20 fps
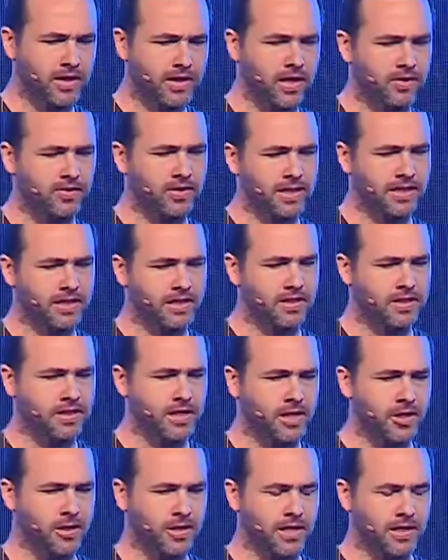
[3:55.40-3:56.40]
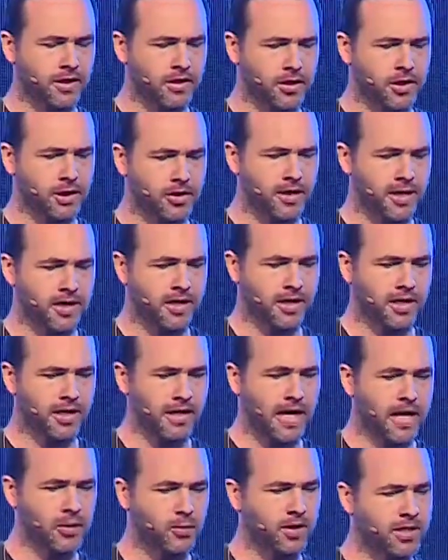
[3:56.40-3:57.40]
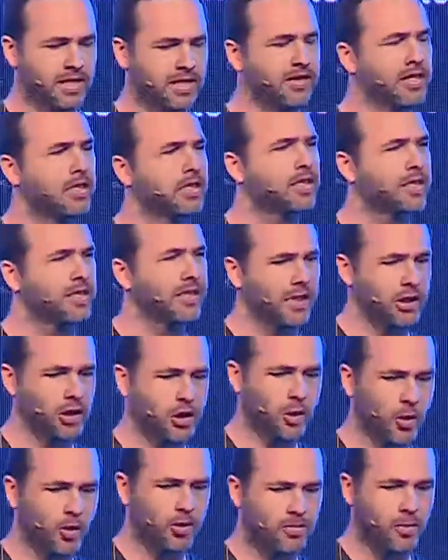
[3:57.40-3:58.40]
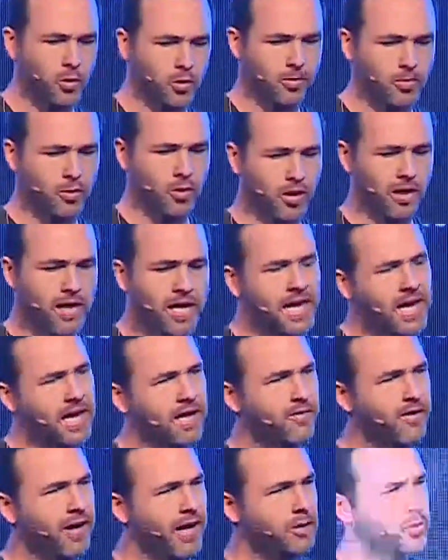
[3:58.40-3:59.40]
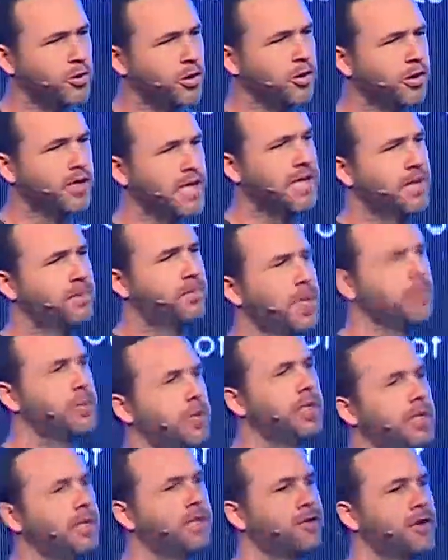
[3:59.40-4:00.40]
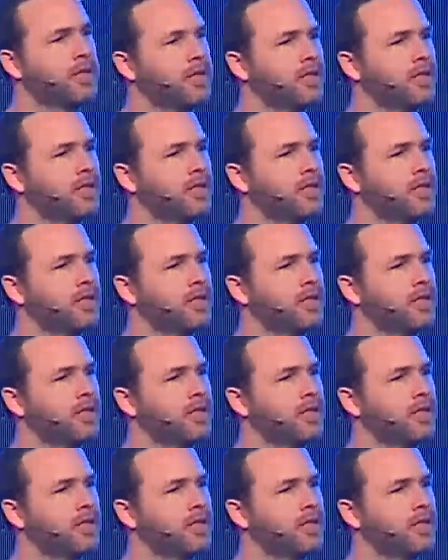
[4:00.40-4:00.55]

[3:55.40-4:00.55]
in this security industry right here, and we see that it's growing more and more. And in fact, when you look at people like, for